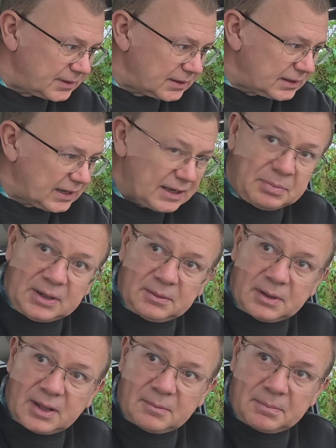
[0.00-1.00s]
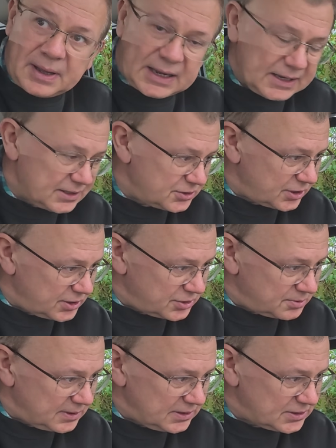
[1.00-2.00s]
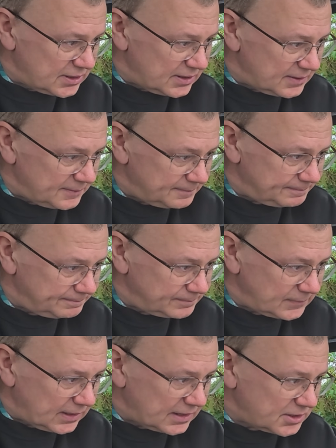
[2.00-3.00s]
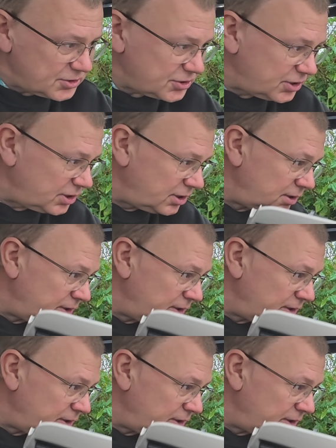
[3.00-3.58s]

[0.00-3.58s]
cable back into the tweeter, like so.